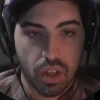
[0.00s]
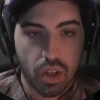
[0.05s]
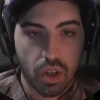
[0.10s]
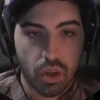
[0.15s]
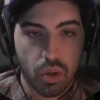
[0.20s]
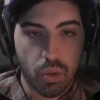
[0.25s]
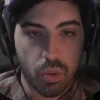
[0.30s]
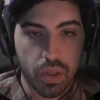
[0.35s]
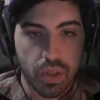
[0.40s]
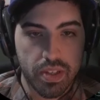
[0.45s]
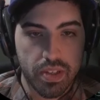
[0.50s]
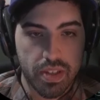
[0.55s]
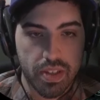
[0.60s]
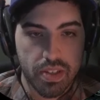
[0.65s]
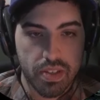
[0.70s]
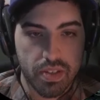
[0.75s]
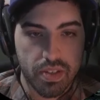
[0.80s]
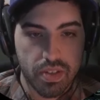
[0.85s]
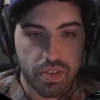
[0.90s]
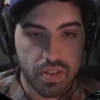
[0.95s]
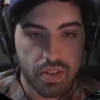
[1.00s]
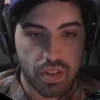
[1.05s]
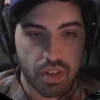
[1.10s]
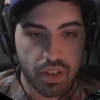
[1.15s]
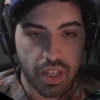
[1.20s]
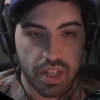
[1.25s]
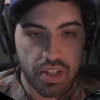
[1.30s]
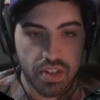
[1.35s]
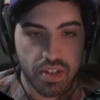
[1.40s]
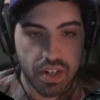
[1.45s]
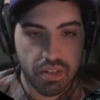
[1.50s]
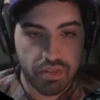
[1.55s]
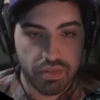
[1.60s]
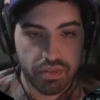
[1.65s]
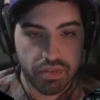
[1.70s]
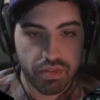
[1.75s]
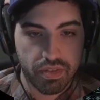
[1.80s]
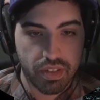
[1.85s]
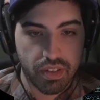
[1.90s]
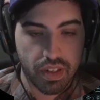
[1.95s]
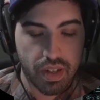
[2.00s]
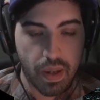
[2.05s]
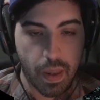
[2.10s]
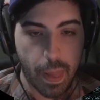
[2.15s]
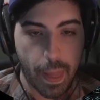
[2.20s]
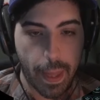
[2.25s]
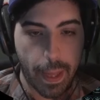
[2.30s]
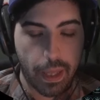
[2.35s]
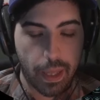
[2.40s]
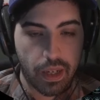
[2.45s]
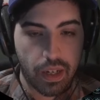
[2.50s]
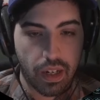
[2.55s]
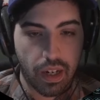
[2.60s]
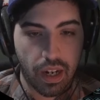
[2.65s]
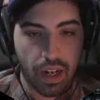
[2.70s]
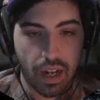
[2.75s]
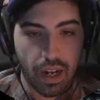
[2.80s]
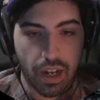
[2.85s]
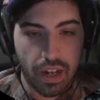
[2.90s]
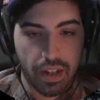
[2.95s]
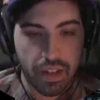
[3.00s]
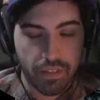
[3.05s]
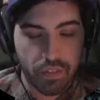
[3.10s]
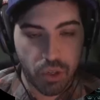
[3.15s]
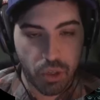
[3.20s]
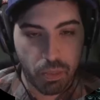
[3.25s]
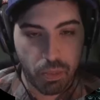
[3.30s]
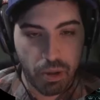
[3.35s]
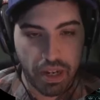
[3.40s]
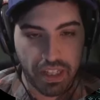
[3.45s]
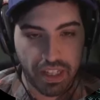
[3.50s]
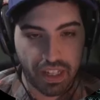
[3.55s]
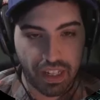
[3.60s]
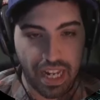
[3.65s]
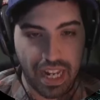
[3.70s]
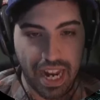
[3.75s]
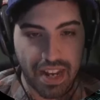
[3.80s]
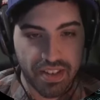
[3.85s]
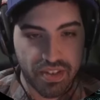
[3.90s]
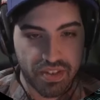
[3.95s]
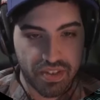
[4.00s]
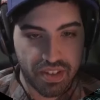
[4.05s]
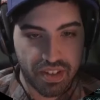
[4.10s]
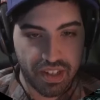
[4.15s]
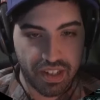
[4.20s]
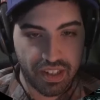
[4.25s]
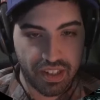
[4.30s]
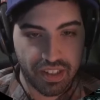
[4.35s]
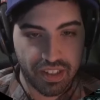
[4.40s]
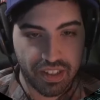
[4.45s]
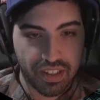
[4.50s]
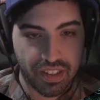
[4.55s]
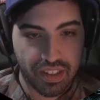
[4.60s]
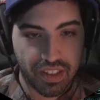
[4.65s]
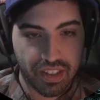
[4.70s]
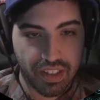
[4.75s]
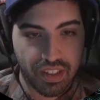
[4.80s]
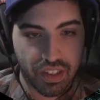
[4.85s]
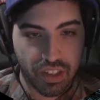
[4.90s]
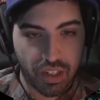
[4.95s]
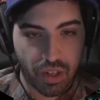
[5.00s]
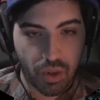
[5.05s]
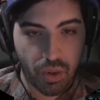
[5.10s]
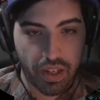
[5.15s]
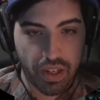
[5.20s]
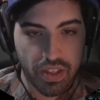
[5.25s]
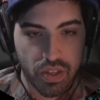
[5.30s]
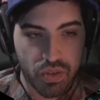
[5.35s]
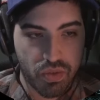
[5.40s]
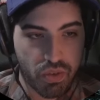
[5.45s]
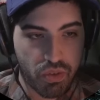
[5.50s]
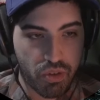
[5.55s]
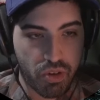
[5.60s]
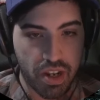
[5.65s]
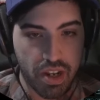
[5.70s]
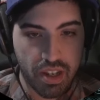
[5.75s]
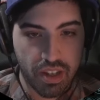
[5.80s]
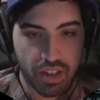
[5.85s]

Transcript: Ooh, what's this? A lot of stuff. If you could break the glass, you can go get this for free.